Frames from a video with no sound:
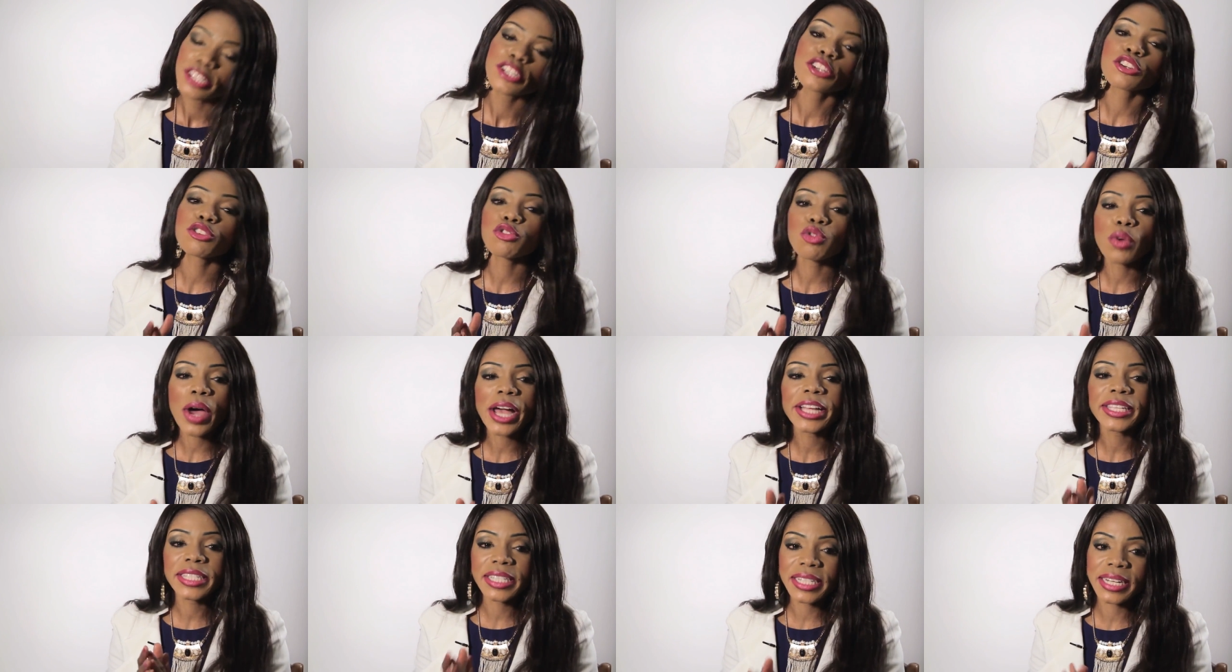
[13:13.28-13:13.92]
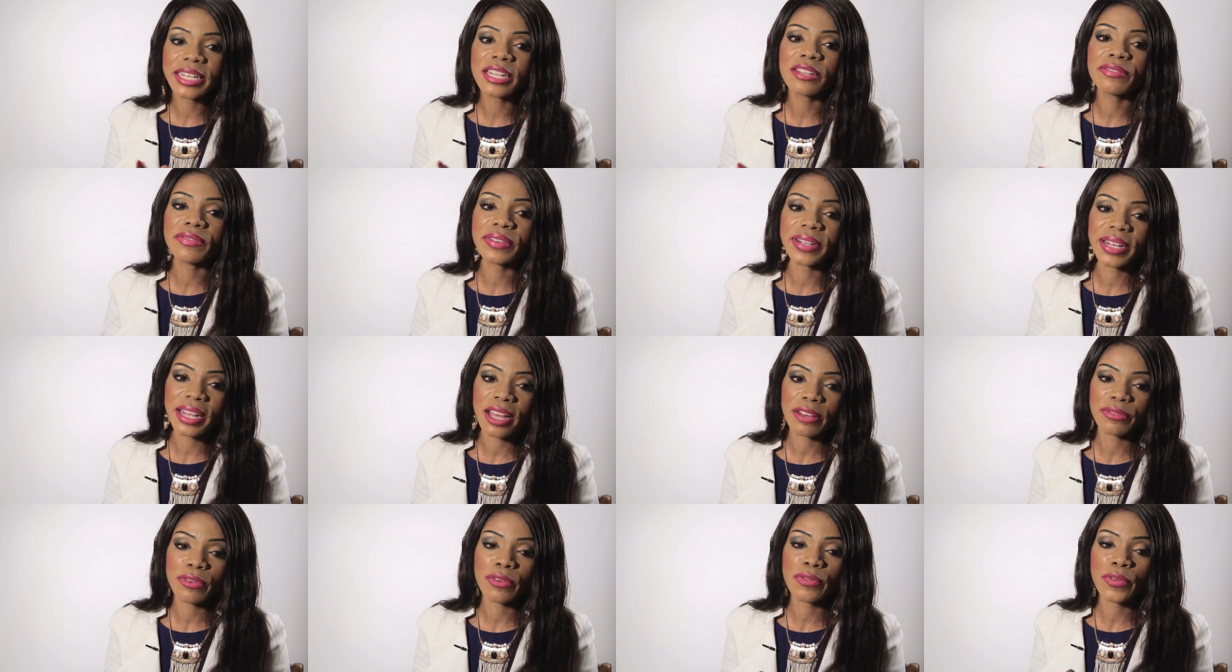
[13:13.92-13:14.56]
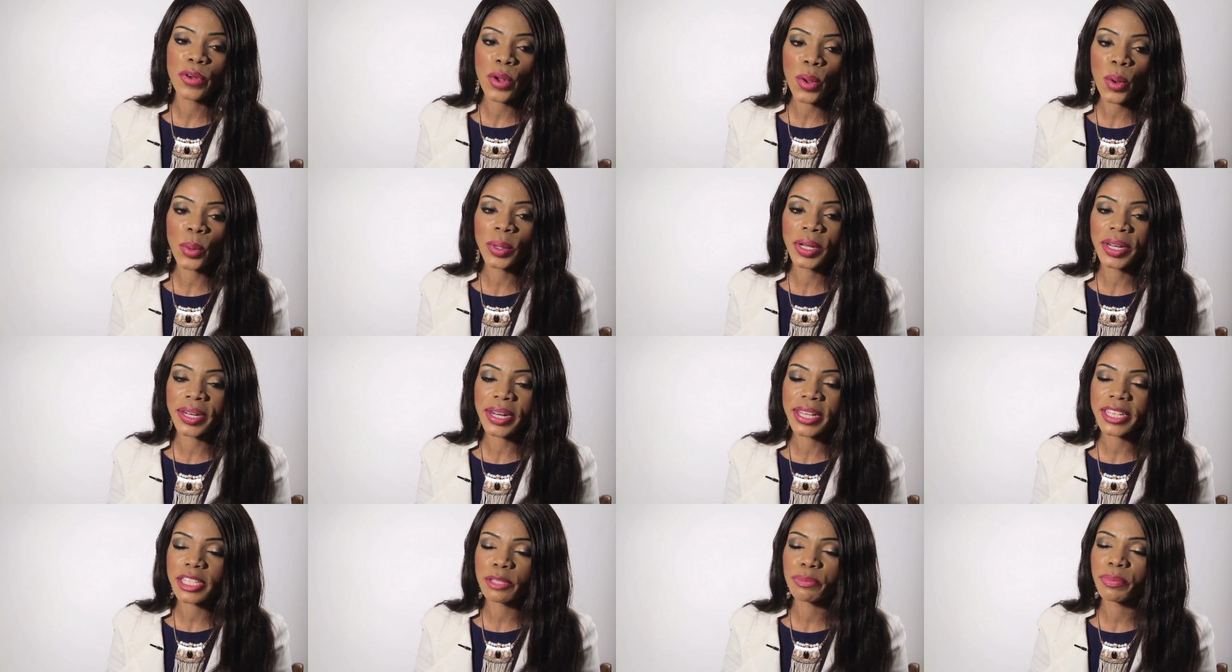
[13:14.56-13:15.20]
Try to live a life of
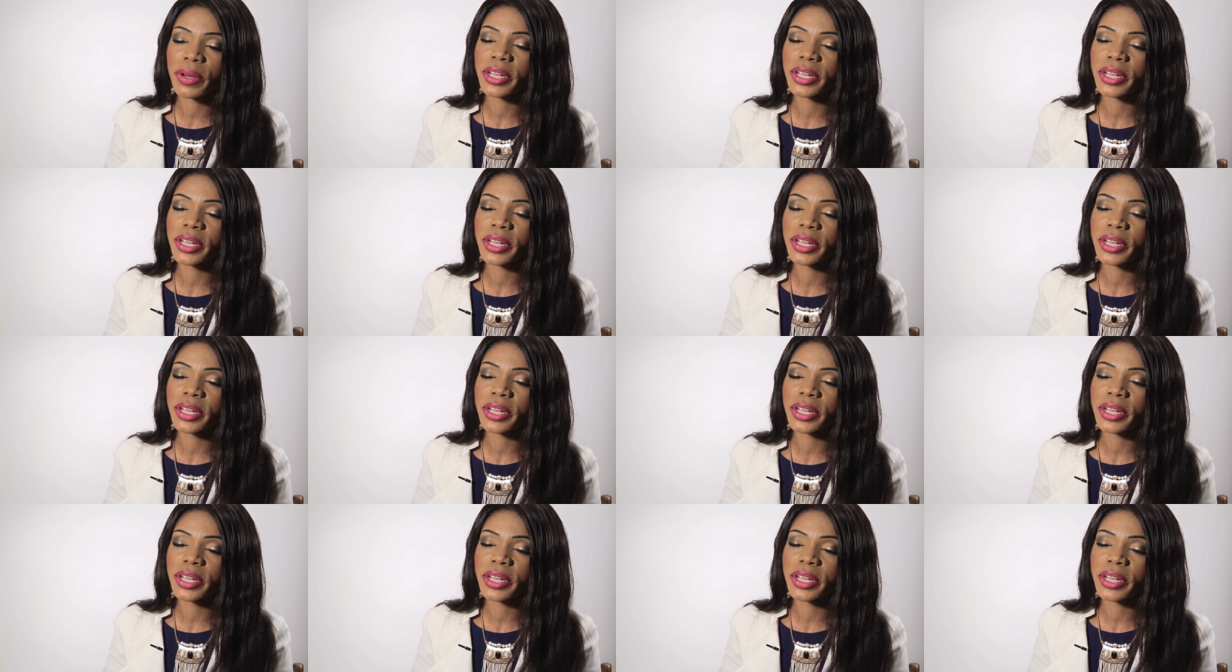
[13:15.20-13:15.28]
holiness,